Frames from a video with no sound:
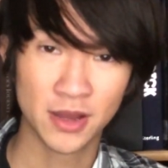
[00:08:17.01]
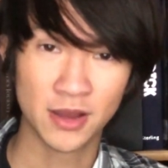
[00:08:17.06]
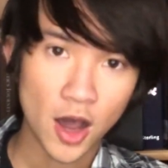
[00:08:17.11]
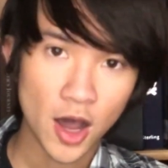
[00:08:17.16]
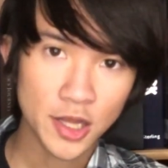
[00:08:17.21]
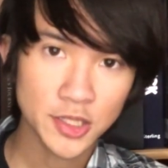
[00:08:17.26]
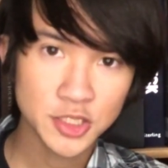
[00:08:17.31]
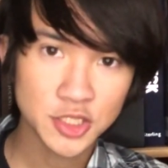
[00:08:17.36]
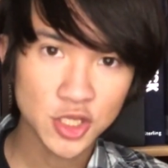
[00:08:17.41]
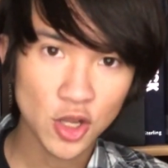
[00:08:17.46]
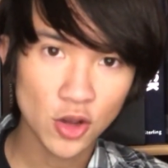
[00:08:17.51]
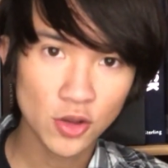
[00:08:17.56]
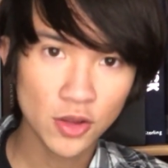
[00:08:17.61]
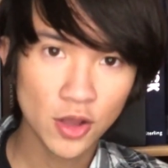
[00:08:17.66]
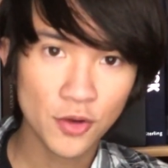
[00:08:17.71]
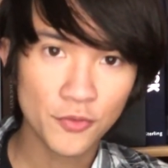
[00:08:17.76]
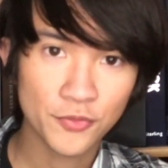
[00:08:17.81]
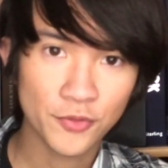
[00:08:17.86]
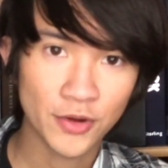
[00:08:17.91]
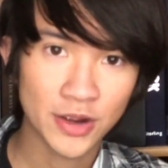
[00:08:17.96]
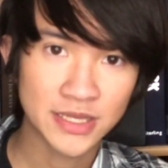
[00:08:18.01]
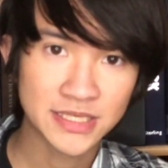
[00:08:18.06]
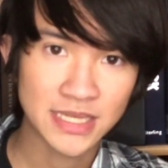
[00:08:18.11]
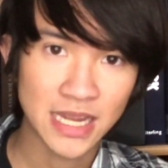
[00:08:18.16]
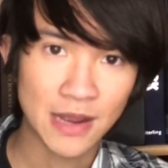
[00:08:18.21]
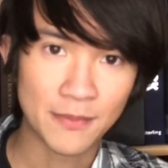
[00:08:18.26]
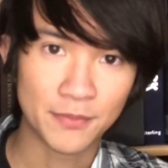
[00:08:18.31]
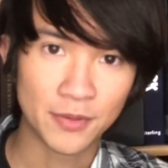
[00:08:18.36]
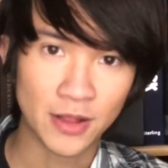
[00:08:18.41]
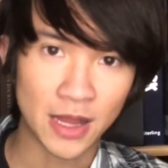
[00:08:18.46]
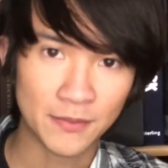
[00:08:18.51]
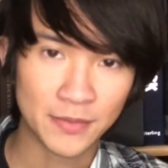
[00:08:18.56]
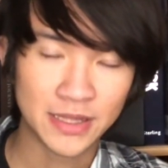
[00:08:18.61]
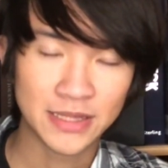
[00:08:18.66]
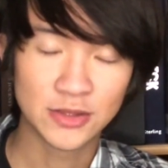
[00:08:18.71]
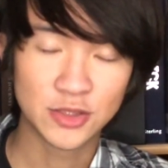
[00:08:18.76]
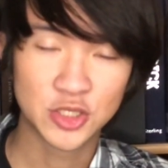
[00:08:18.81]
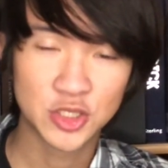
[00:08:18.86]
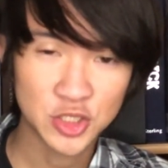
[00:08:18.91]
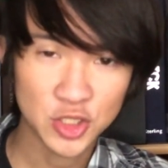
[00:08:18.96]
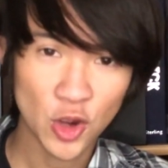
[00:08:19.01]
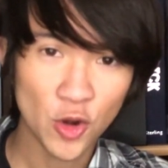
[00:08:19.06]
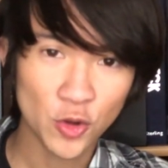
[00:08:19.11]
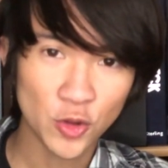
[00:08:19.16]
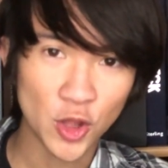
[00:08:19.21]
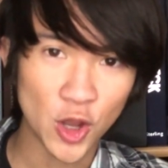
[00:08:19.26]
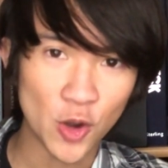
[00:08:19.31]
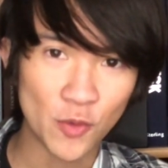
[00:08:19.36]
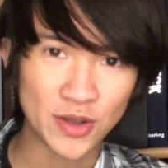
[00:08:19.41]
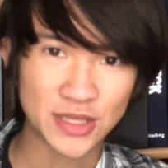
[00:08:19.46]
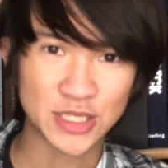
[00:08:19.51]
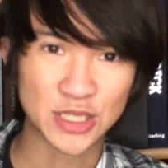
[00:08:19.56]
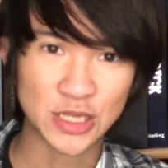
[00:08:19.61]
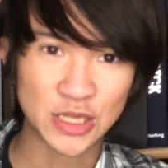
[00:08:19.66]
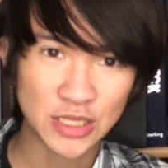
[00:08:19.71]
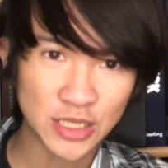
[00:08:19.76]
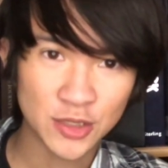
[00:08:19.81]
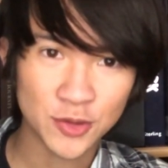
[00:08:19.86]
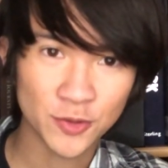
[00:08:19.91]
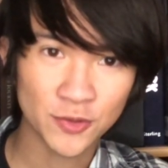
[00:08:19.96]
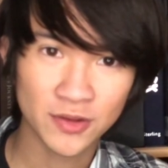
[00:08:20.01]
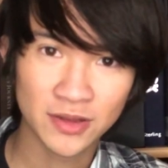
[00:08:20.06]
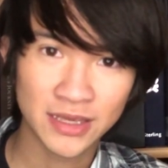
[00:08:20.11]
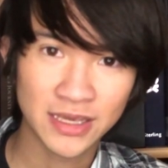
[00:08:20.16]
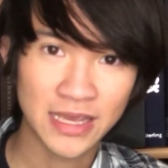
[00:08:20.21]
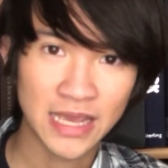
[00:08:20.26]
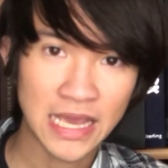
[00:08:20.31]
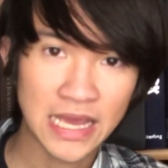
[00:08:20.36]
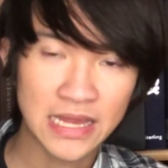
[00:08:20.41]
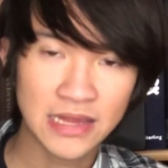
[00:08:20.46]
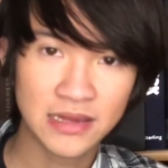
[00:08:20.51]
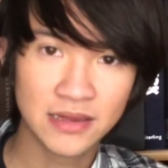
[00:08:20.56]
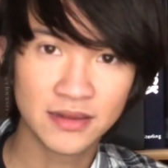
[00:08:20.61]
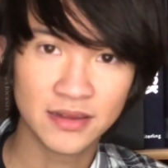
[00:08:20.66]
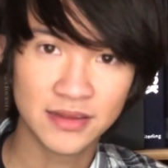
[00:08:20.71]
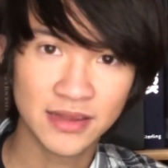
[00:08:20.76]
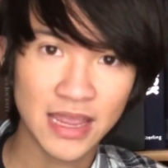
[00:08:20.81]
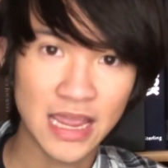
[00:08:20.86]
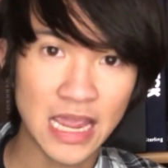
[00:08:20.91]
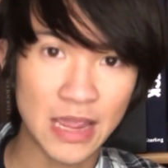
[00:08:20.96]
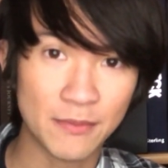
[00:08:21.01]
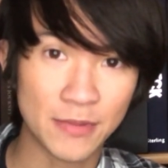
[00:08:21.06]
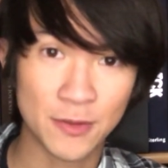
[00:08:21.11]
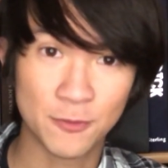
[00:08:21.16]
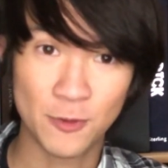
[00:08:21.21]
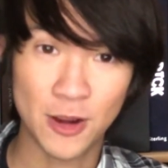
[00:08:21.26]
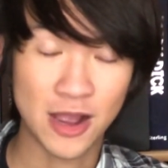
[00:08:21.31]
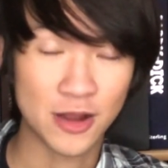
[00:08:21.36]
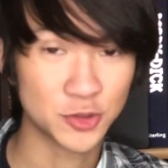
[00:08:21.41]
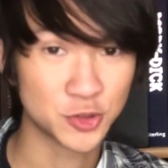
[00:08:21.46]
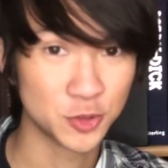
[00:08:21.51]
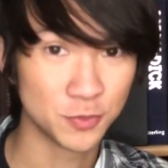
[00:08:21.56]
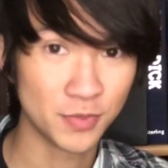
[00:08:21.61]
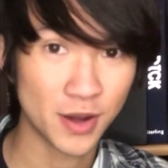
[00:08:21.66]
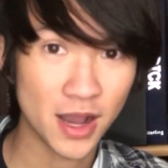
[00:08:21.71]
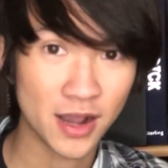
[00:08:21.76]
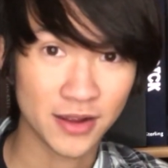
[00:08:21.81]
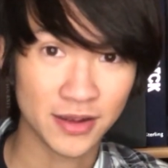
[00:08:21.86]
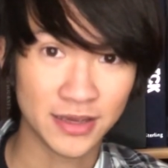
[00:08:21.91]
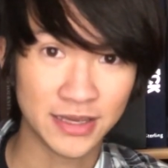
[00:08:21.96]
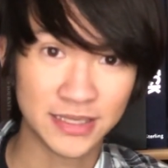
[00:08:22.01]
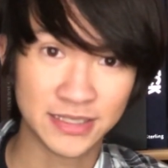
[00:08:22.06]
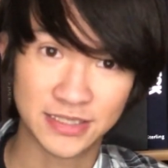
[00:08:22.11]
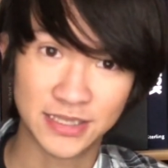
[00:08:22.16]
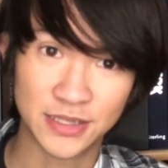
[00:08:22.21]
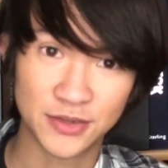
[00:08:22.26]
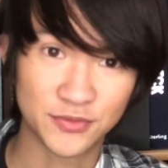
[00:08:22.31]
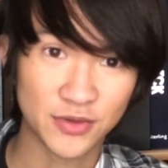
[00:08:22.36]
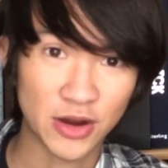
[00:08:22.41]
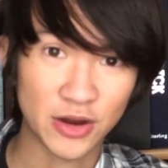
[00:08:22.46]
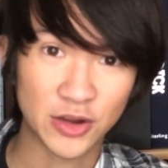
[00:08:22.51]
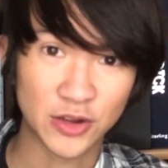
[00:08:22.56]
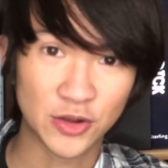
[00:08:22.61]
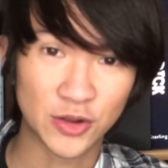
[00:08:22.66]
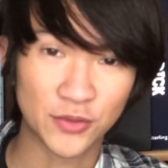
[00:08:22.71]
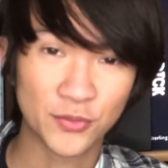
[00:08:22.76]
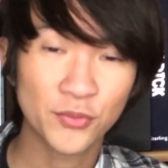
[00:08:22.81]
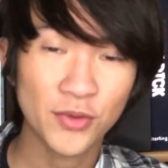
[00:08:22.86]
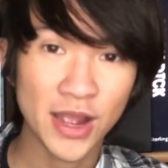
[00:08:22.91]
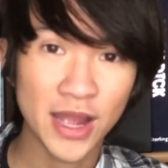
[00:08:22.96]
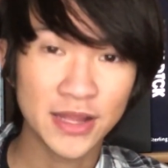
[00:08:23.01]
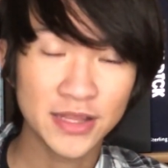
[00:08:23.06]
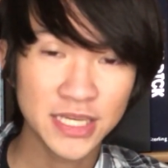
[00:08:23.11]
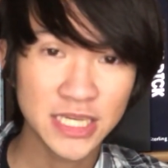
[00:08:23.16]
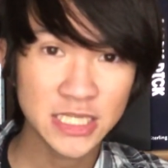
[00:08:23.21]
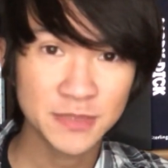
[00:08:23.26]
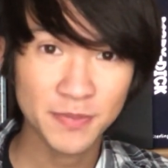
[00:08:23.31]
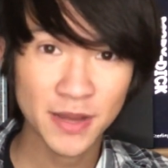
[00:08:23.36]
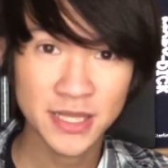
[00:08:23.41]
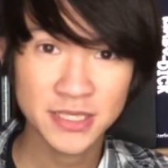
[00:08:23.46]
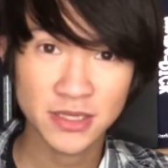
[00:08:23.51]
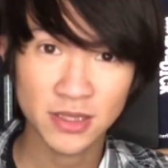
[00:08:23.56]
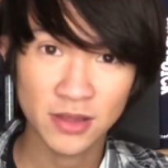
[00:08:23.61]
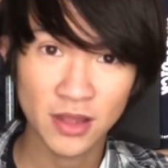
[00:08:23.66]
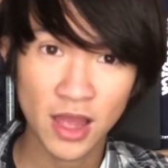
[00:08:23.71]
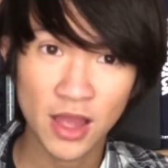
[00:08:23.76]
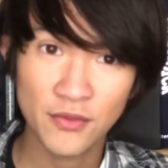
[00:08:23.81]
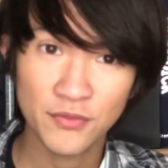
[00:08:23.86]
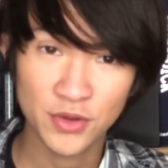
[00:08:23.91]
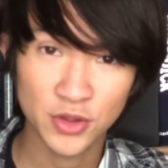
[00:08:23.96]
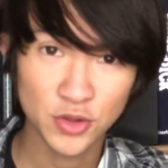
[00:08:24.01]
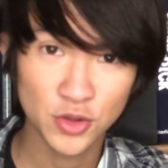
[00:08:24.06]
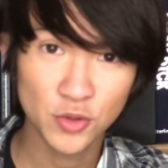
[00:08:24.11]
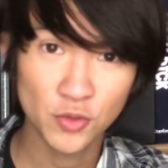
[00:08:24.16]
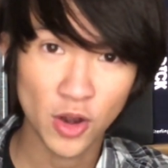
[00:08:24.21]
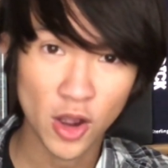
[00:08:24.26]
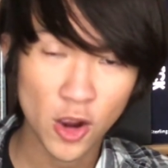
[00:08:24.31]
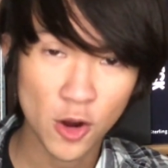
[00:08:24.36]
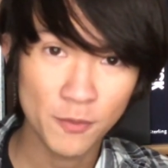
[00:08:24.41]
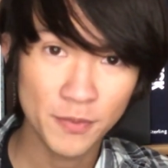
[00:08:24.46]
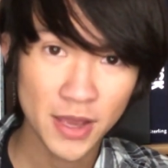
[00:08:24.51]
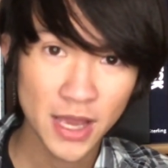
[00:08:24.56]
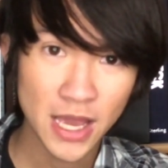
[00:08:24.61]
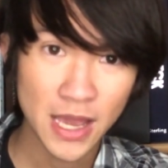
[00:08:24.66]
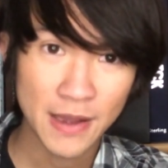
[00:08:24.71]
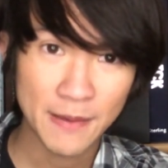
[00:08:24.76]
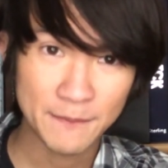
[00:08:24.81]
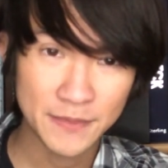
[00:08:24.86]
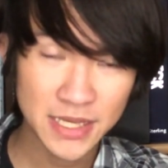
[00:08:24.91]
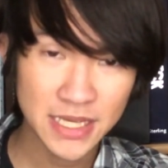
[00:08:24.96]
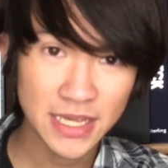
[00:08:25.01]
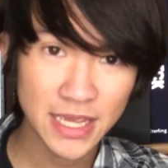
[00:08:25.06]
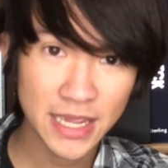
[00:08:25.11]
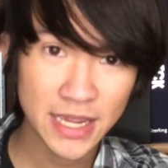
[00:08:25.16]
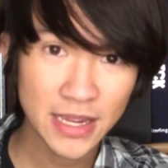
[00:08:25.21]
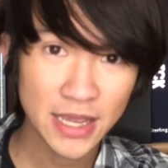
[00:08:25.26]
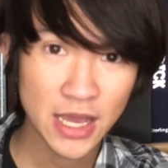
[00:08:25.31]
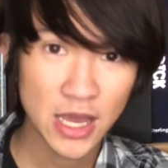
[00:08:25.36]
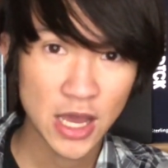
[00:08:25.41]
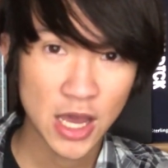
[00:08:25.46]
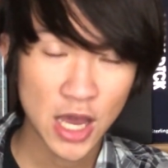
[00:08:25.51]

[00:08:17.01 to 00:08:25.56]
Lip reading: Han Solo, for example. I mean, Solo is literally in the name, and while Chewbacca is his very good friend, he spends a lot of A New Hope being